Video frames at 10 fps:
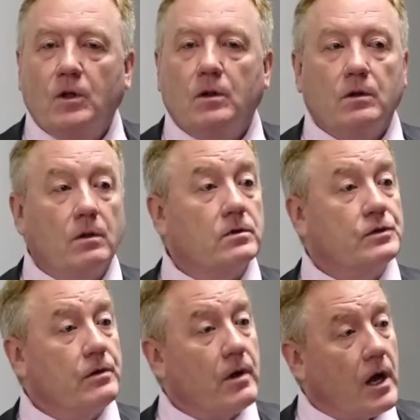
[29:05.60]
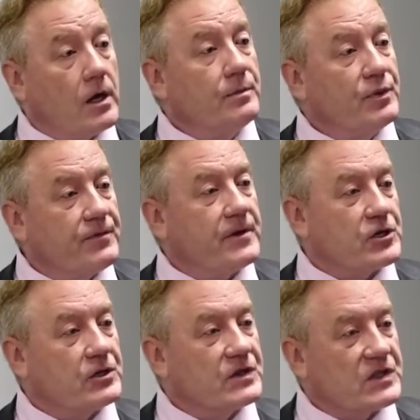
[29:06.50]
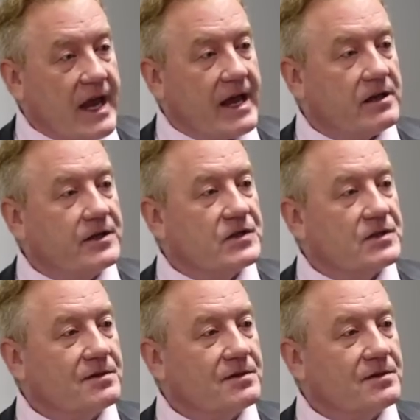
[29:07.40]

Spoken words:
look to your own profession standards